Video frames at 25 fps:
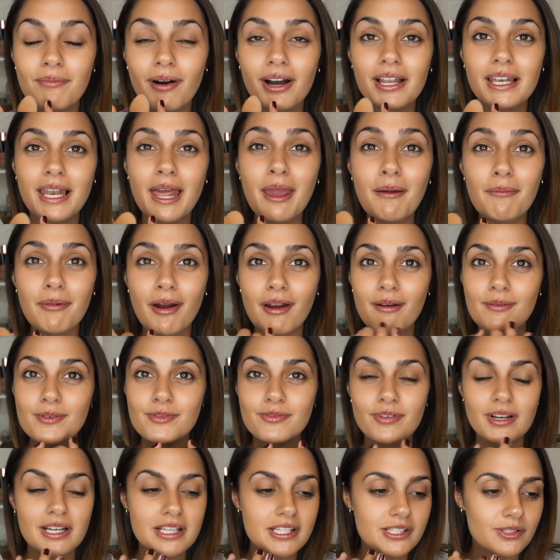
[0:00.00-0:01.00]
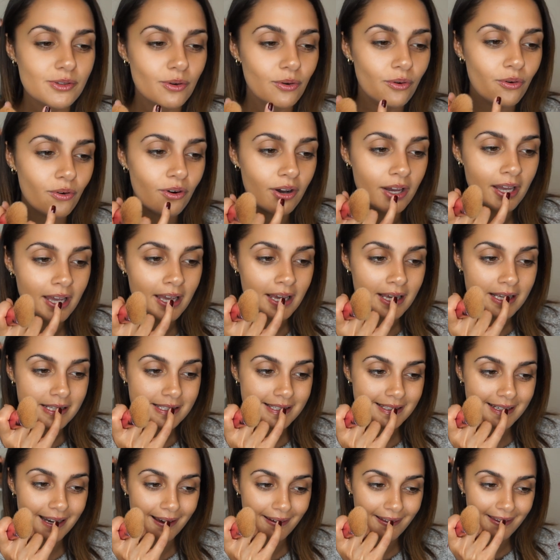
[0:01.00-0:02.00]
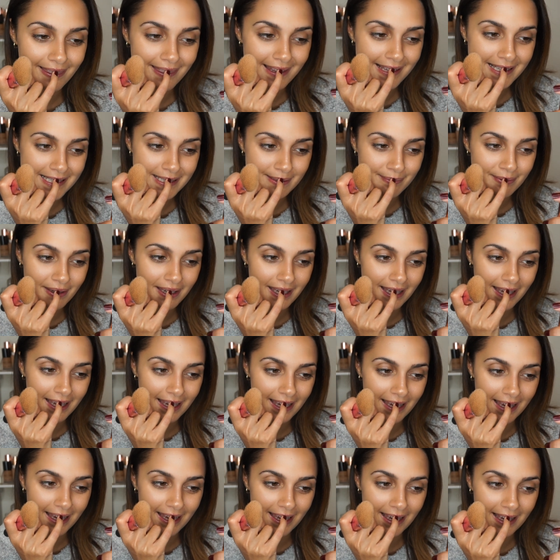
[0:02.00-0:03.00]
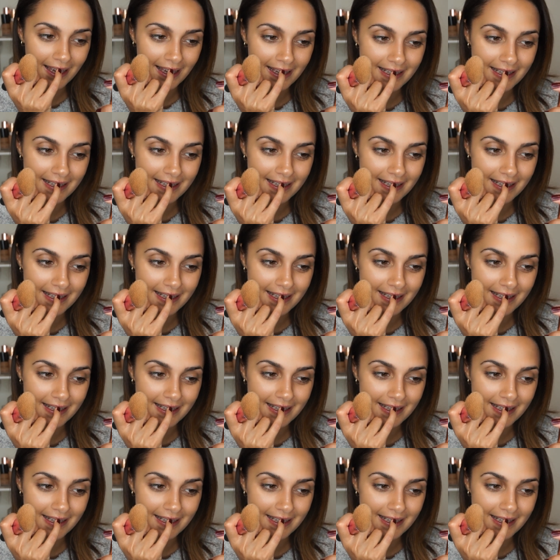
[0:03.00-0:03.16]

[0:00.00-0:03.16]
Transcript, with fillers: my lip where it was really sore. So now this bit here,